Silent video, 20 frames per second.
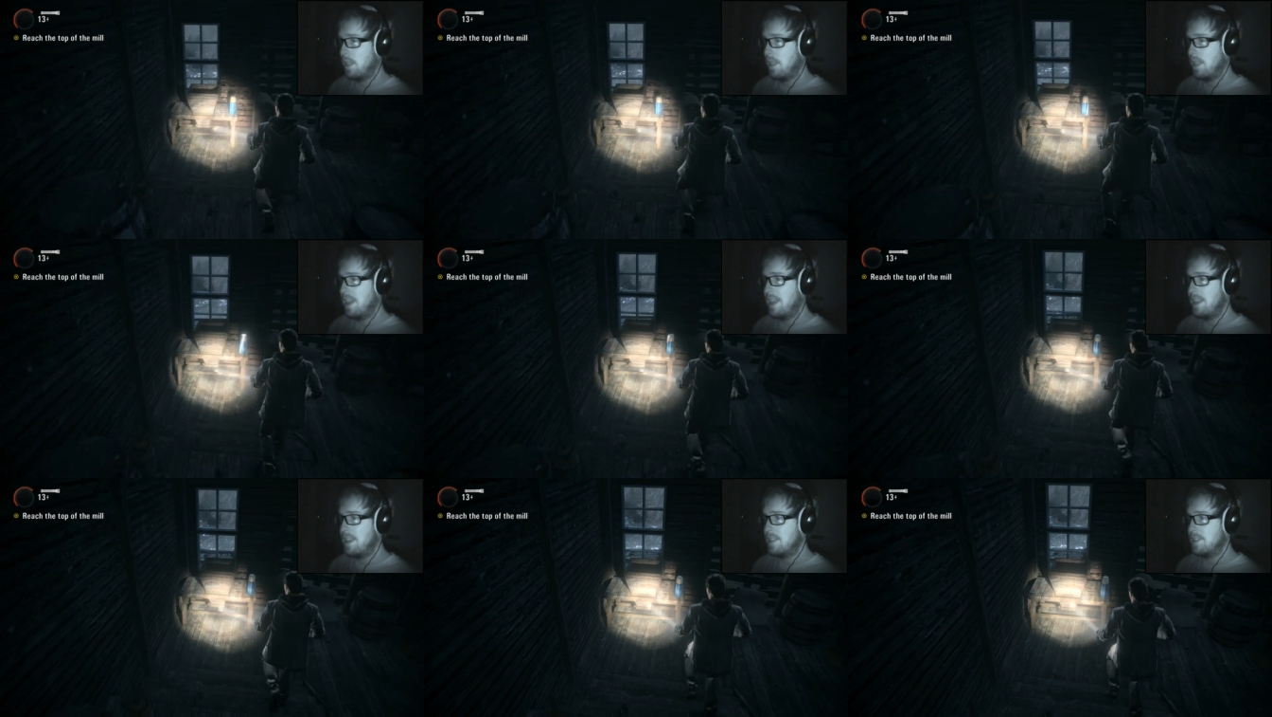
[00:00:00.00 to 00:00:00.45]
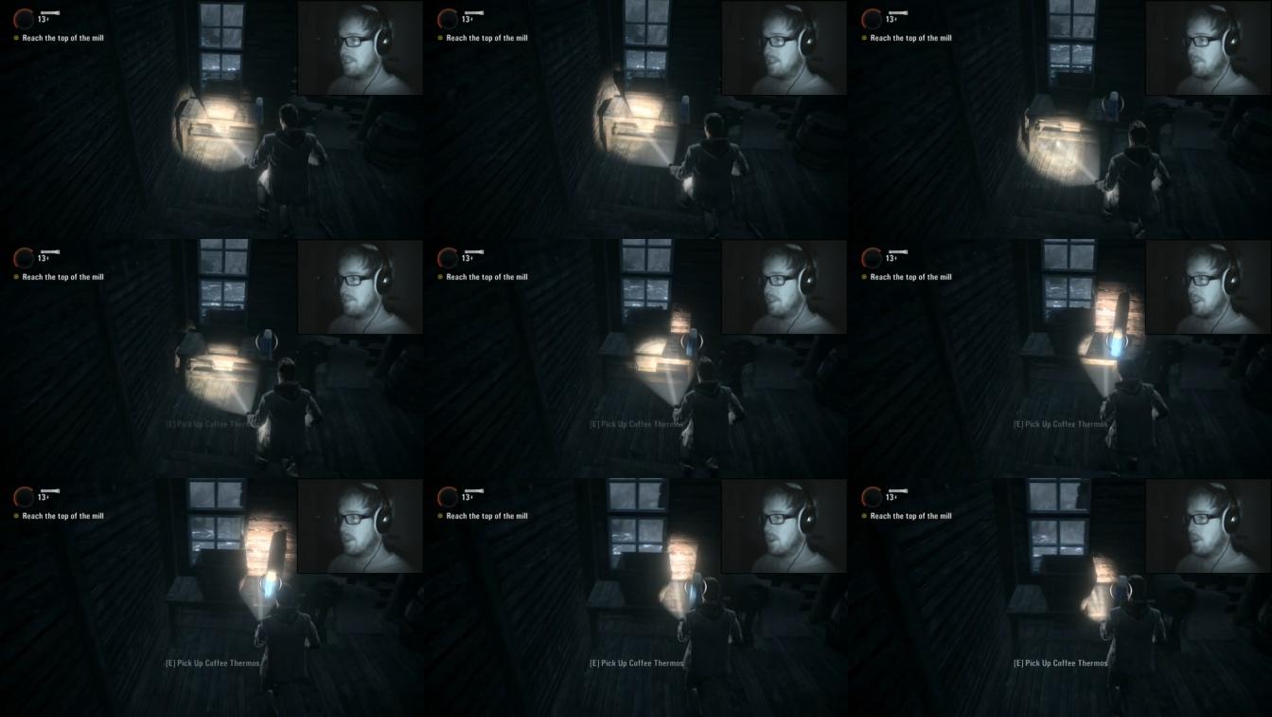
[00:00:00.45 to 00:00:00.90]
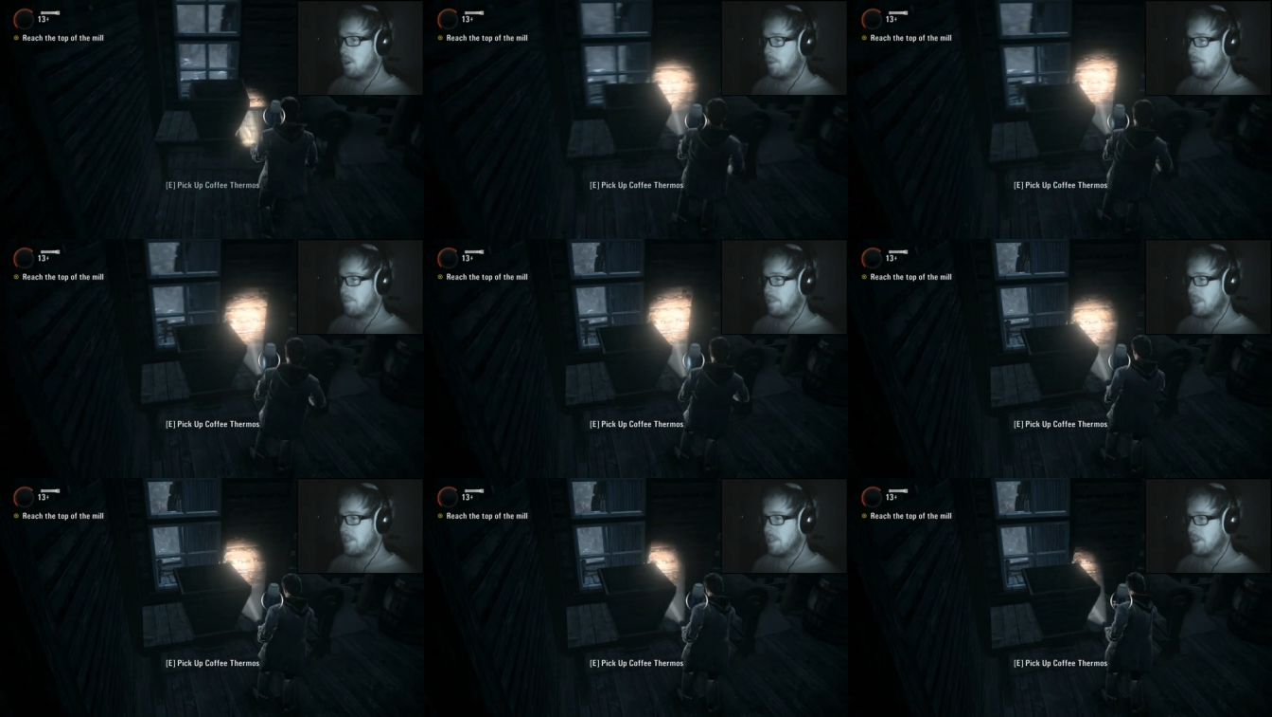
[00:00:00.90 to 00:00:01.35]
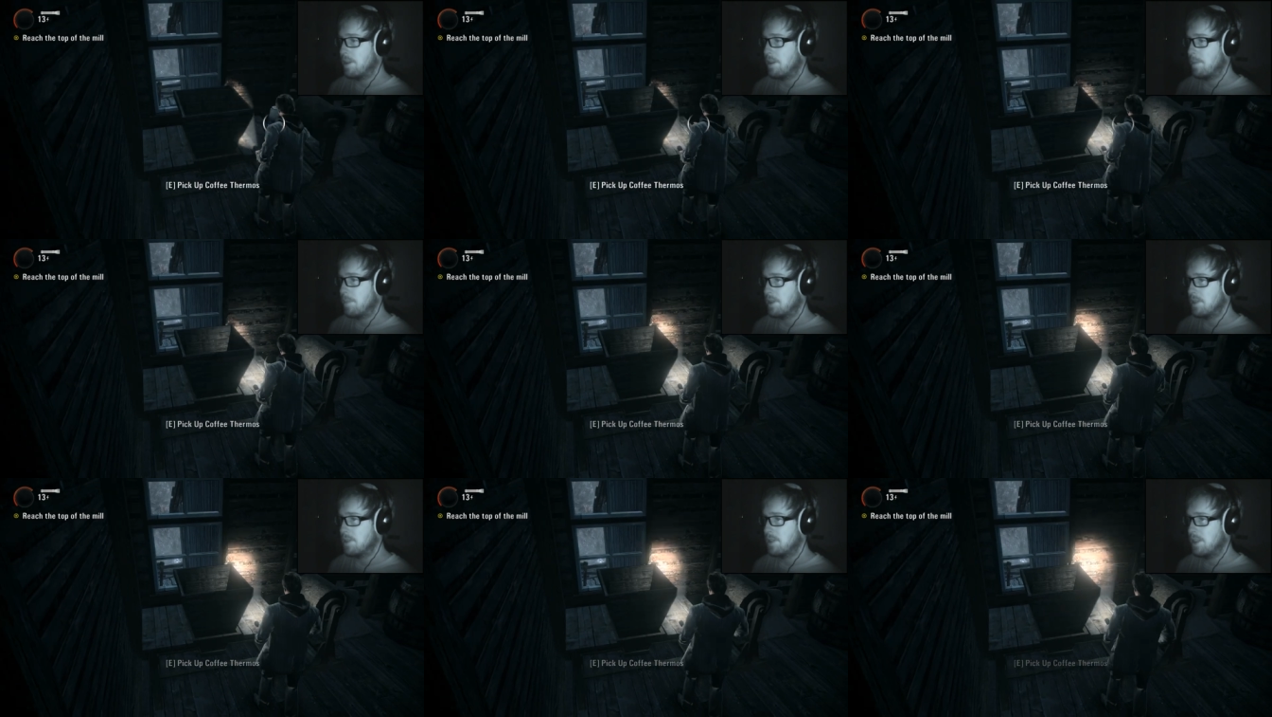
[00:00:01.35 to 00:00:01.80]
Hey, there's even a coffee
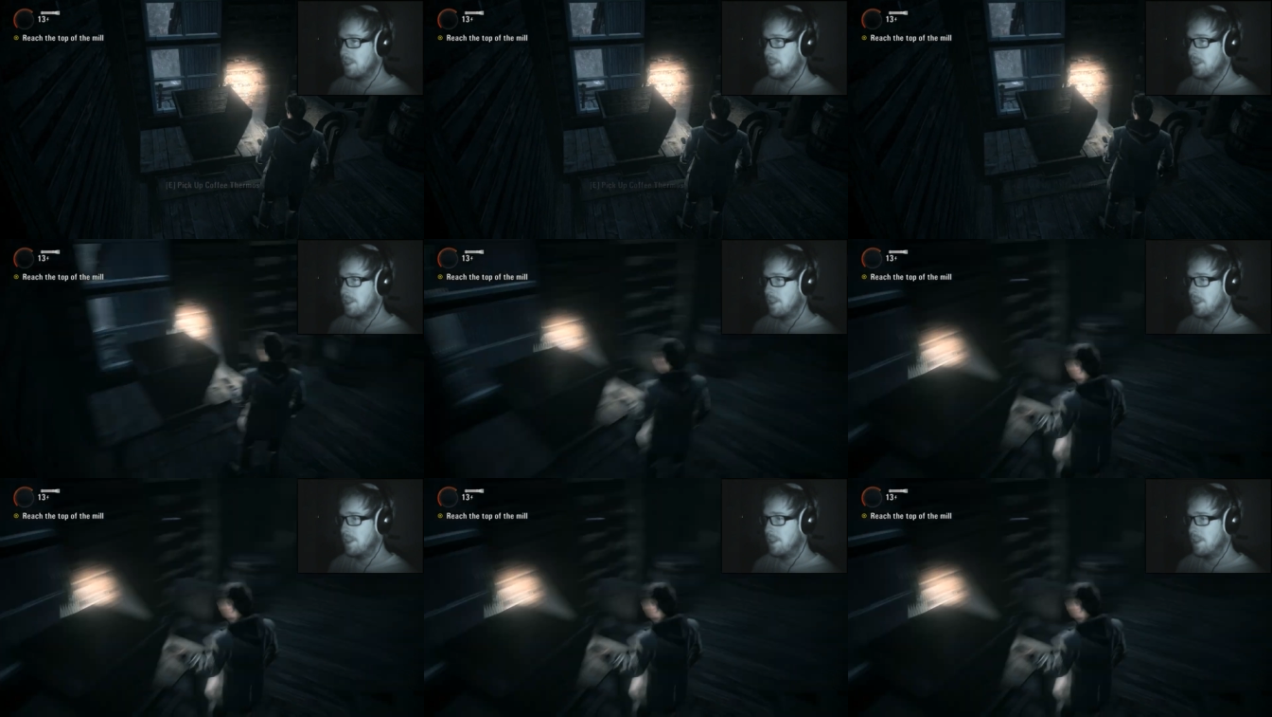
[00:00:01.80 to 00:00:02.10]
thermos.